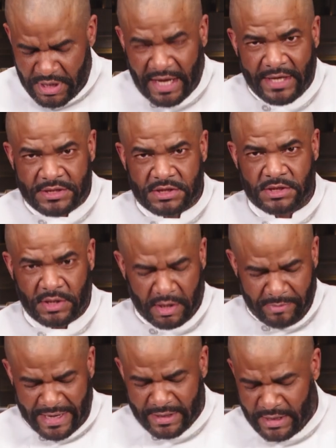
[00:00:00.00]
a nice
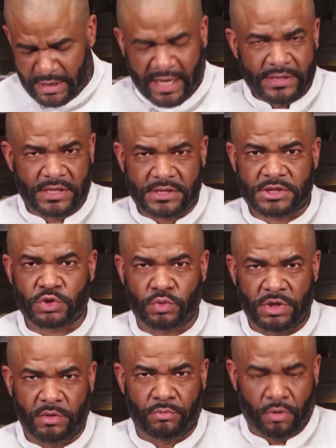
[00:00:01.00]
baguette like this is
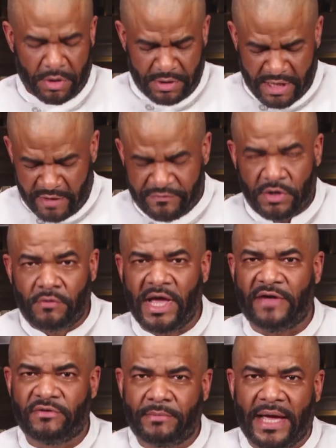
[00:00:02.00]
really important. Now, if you don't
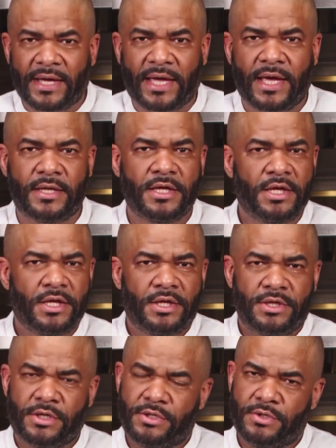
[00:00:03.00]
have a baguette,
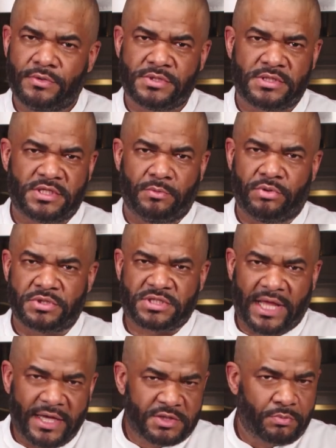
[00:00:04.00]
you can use a simple
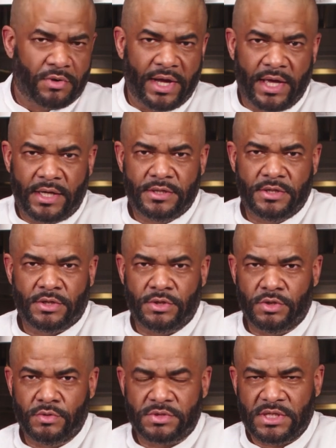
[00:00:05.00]
sliced bread. You can
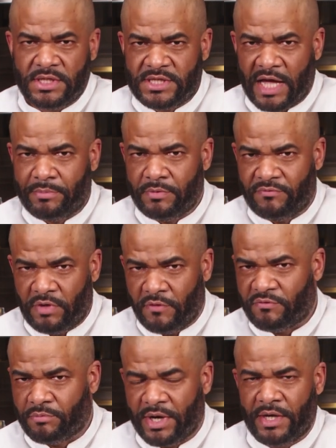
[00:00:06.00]
use any type of
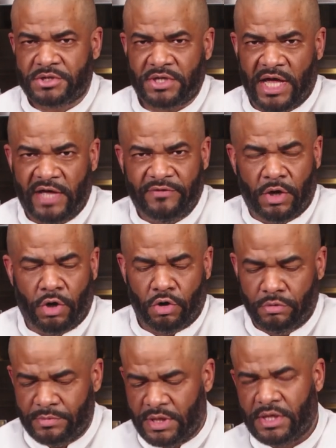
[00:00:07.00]
loaf of bread that you have at
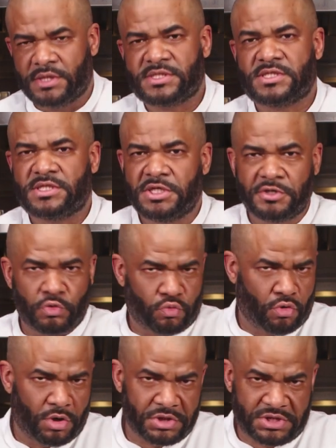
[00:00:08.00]
home. It'll still
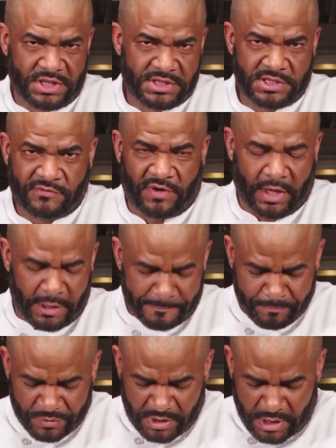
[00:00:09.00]
work just as fine,
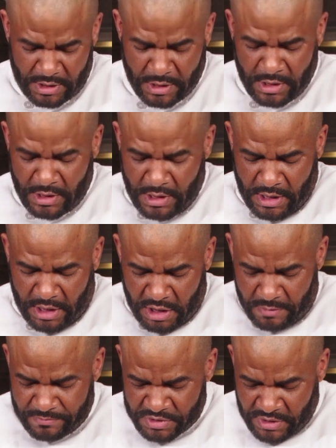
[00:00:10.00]
okay?
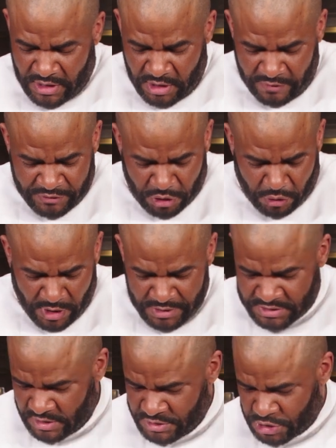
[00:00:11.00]
So I love the
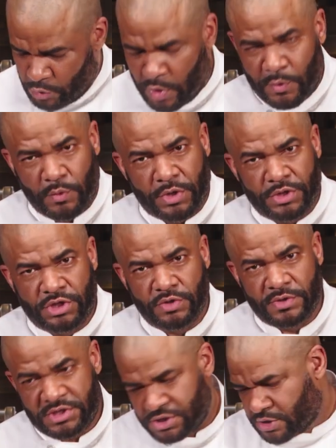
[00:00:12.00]
crust, and so what we want to
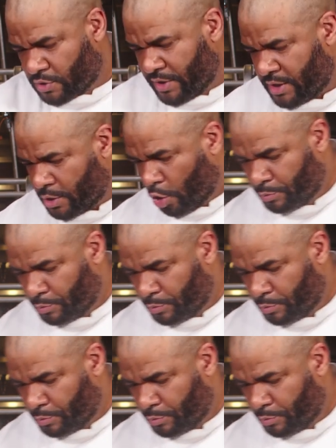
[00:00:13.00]
do is just go ahead and